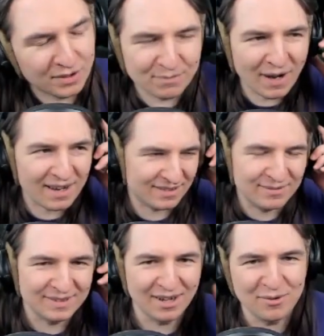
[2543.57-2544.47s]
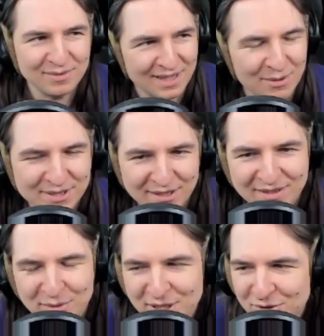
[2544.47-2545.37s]
Fuck! No, that was a
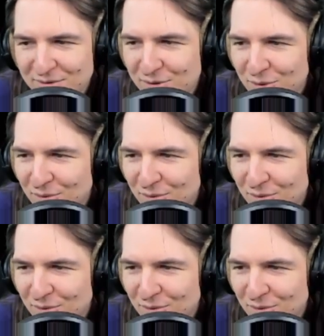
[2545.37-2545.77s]
2.